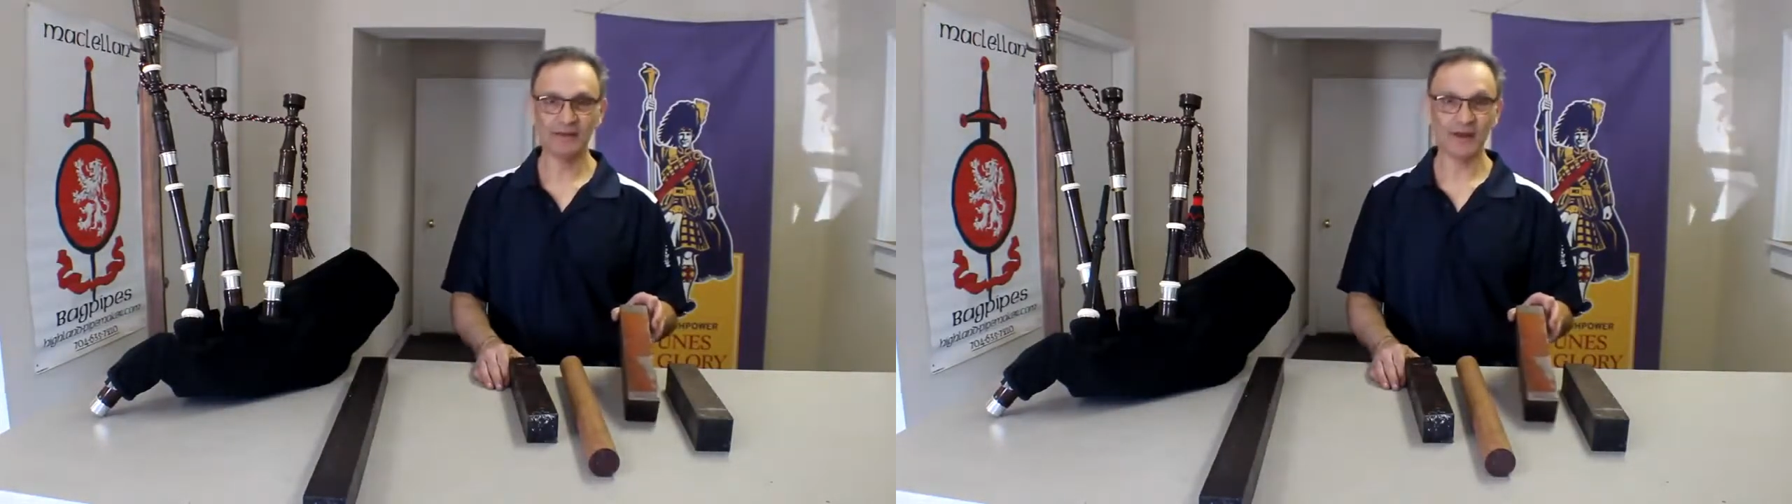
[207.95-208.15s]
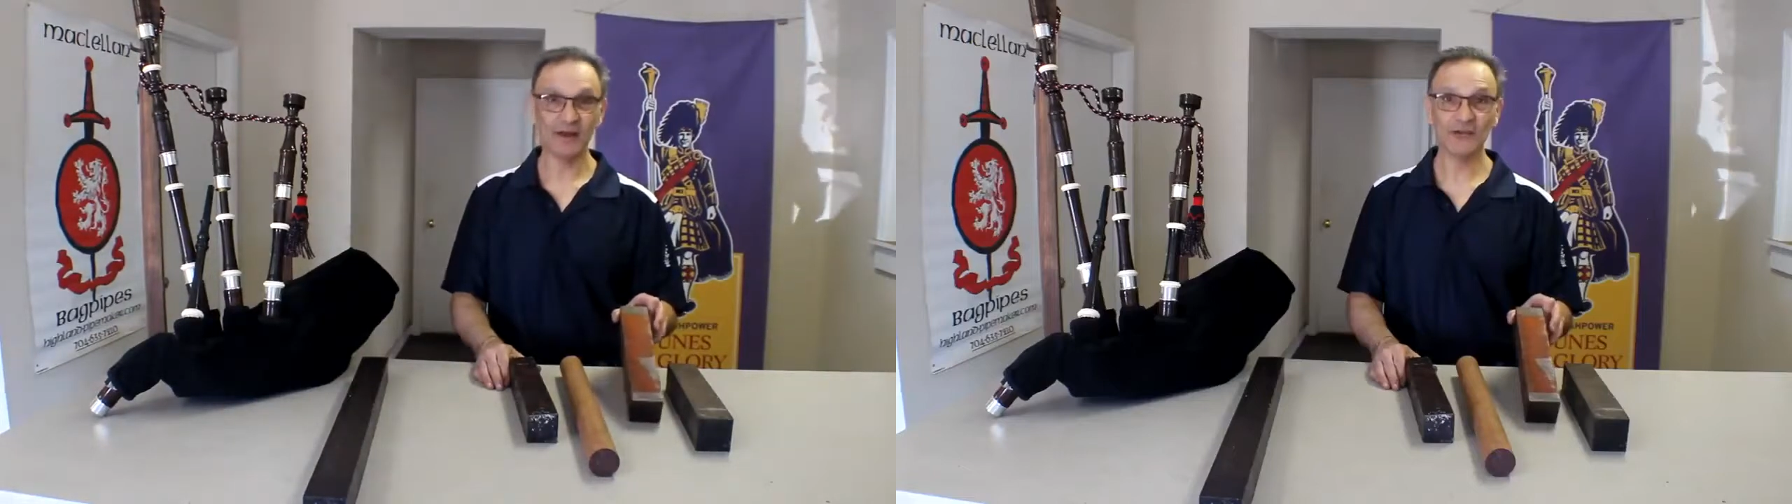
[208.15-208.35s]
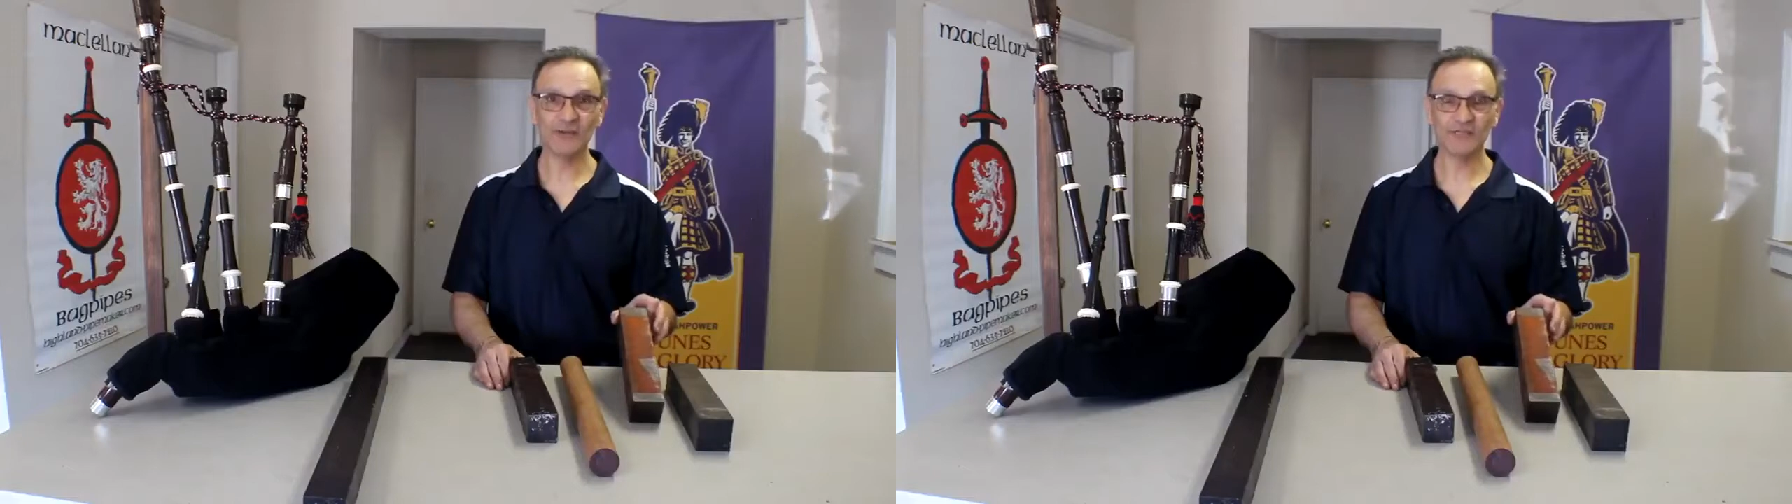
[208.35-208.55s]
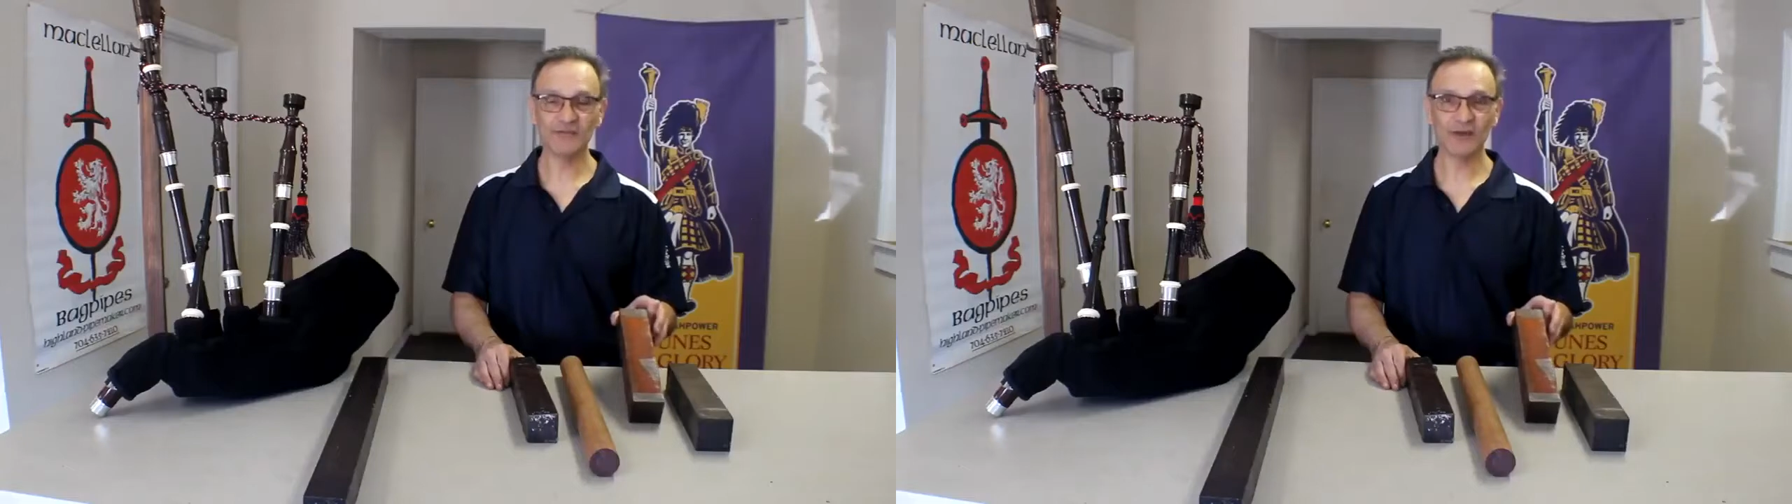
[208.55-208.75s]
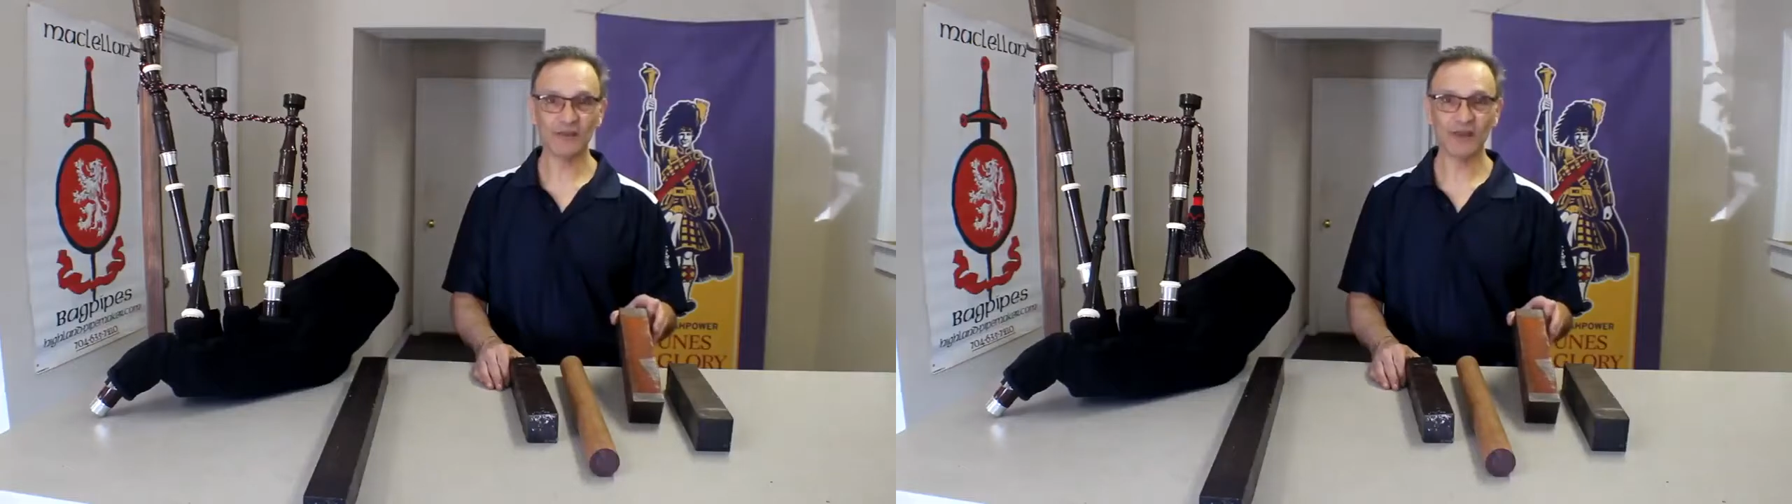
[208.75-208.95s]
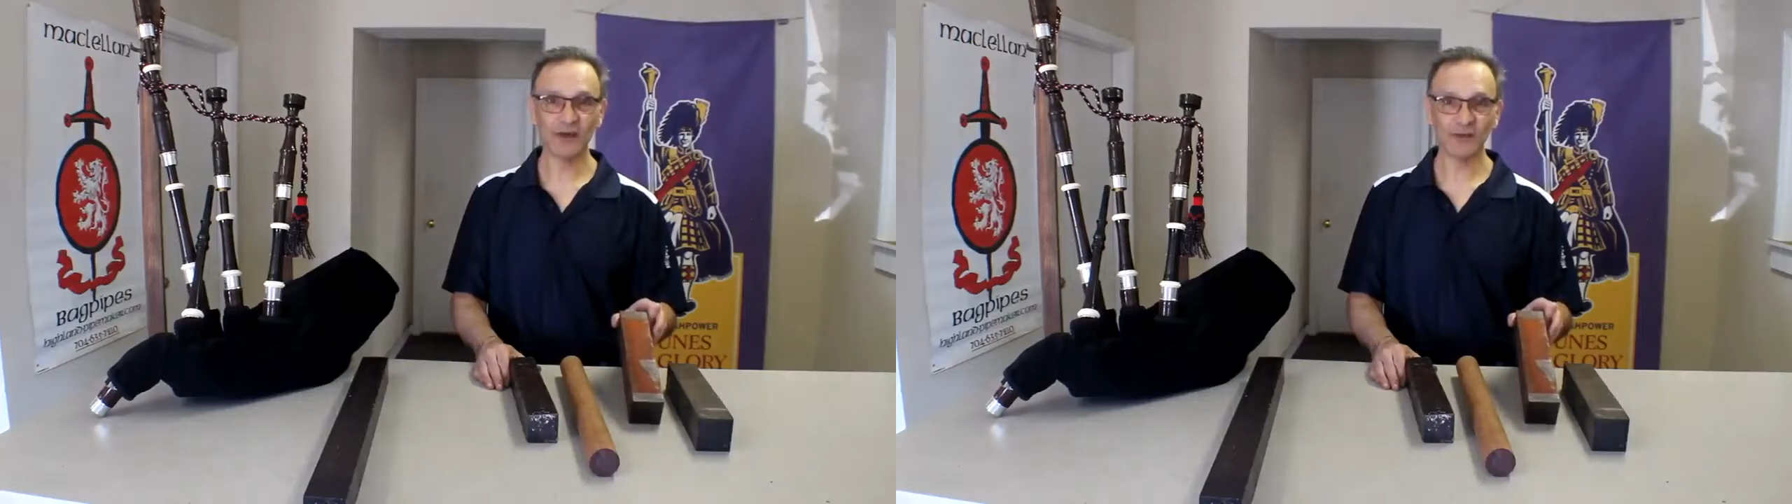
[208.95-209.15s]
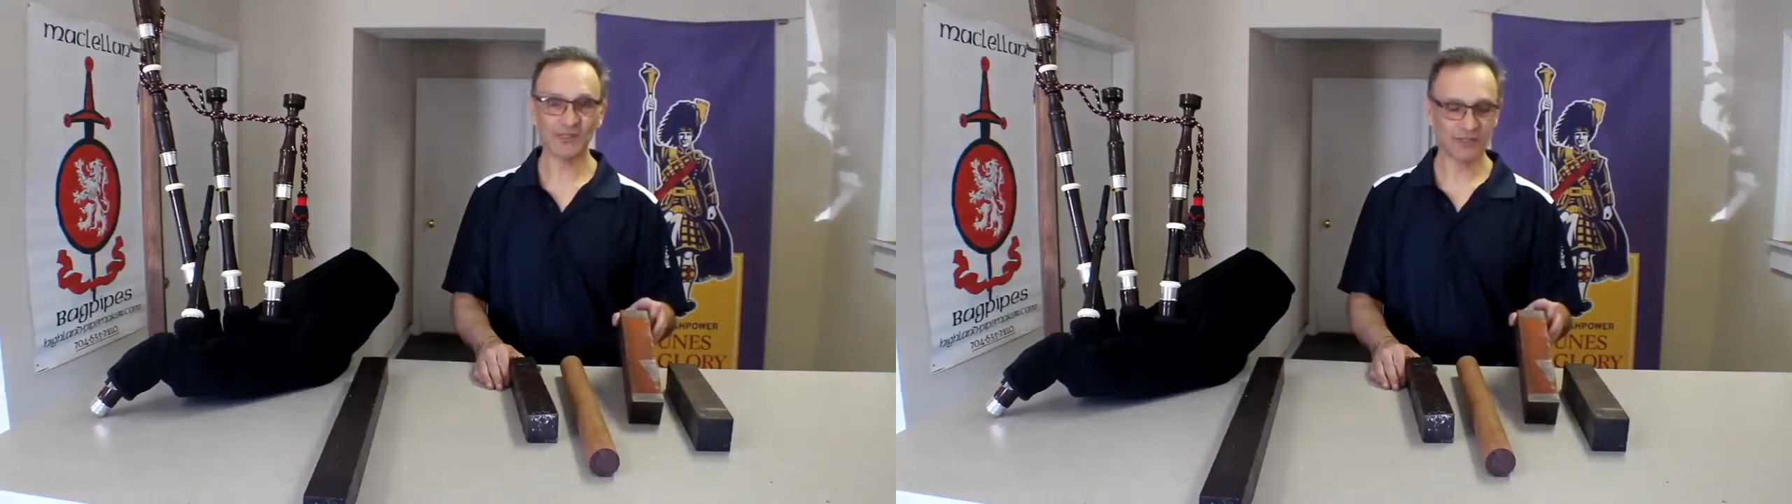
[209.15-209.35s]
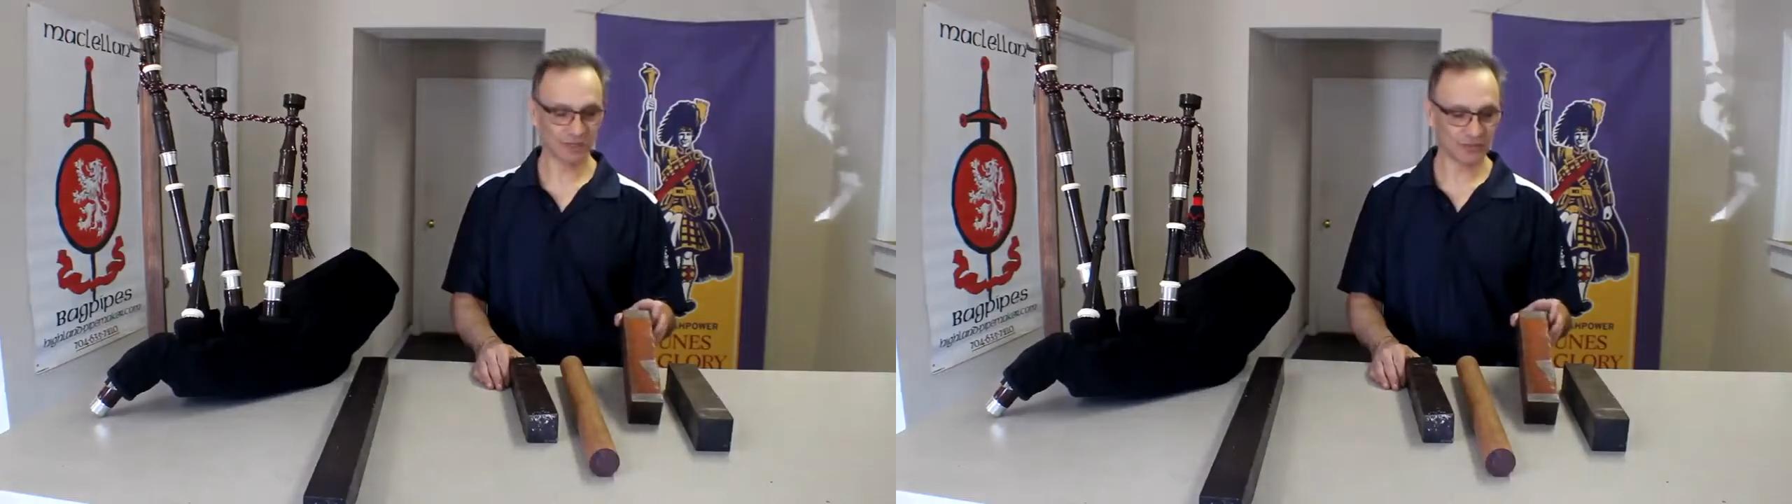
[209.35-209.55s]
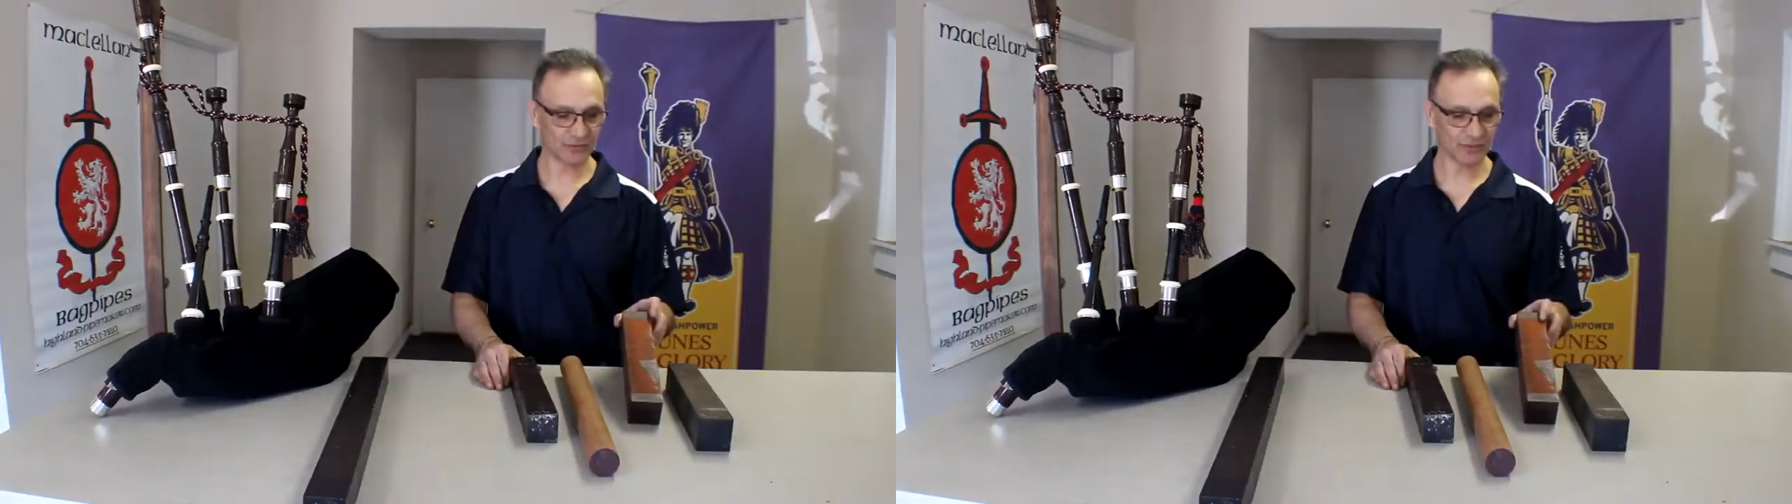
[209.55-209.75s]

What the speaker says: hundreds if not thousands of